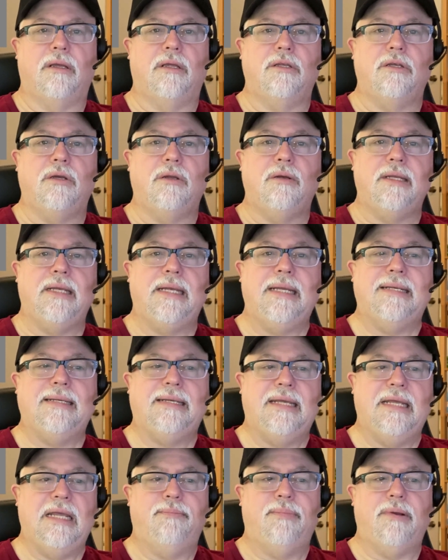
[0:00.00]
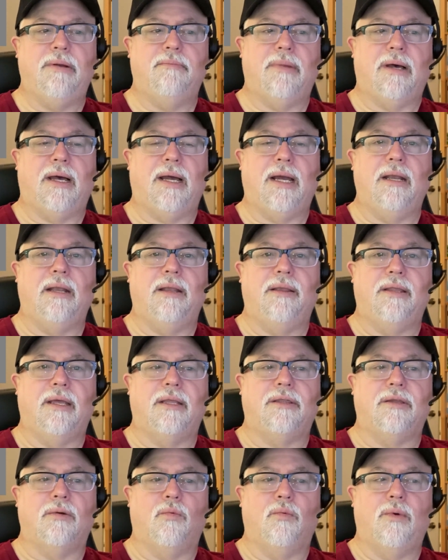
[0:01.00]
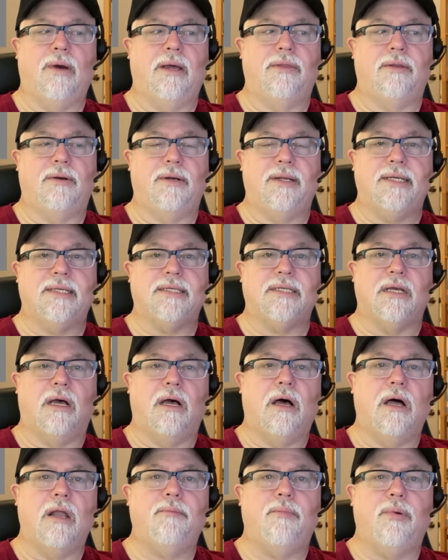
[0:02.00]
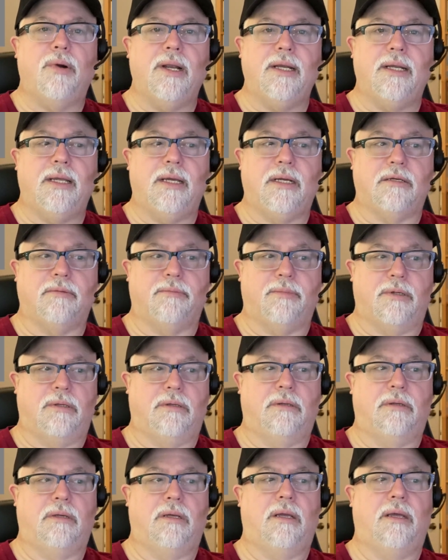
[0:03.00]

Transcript: you need to keep in mind that the weather is unpredictable,